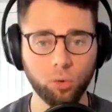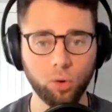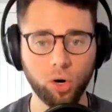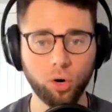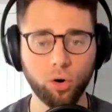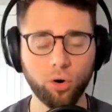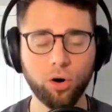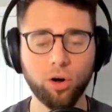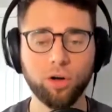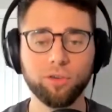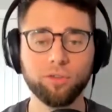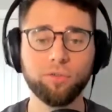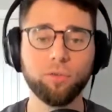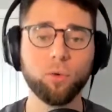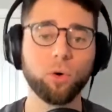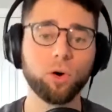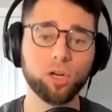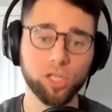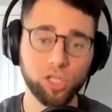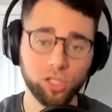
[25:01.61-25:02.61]
unquote,
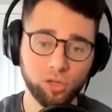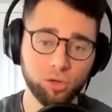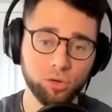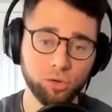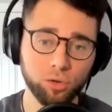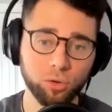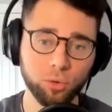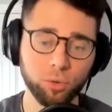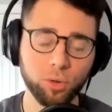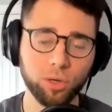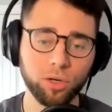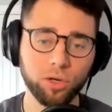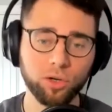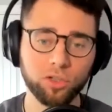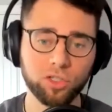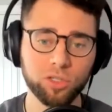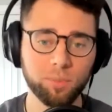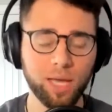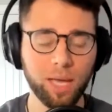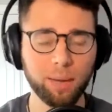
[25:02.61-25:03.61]
for you
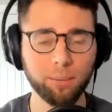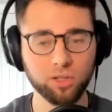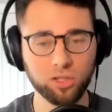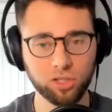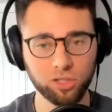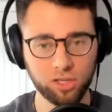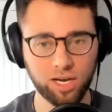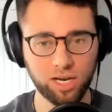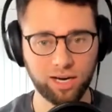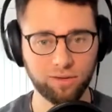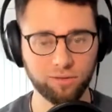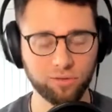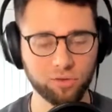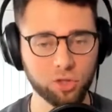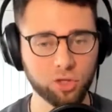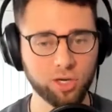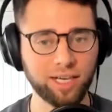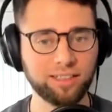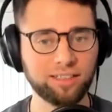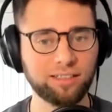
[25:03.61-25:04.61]
to be able to kind of
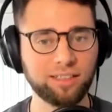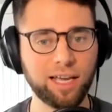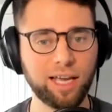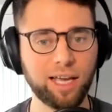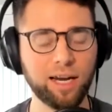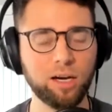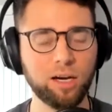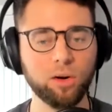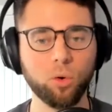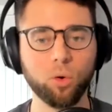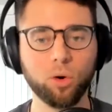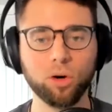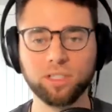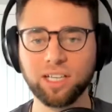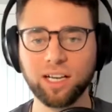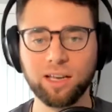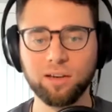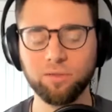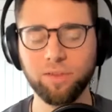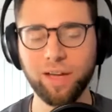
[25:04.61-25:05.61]
transcend or
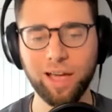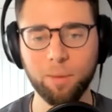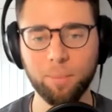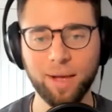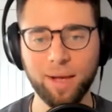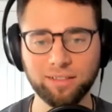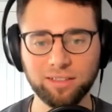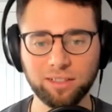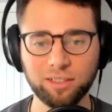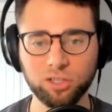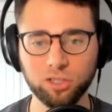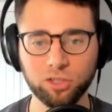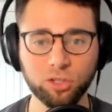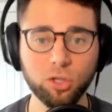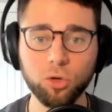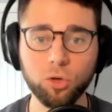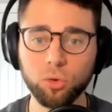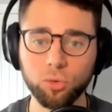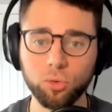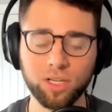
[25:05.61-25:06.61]
to convey a message
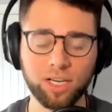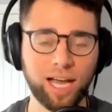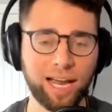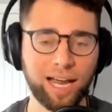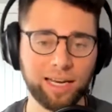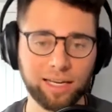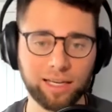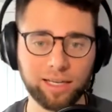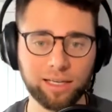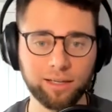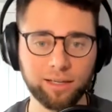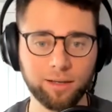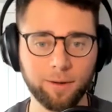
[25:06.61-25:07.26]
to the ninety?